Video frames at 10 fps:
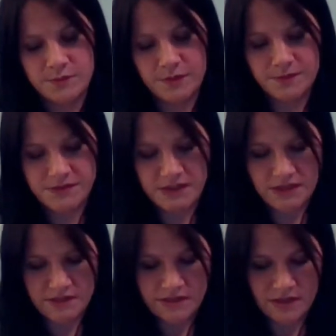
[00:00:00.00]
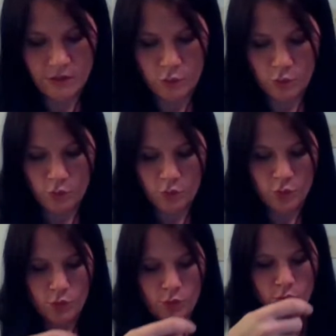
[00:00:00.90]
15 to
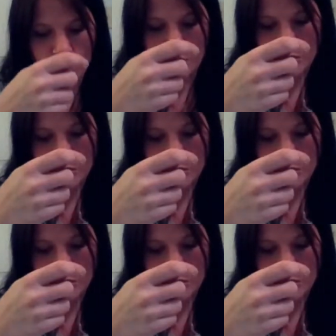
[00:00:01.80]
ooh,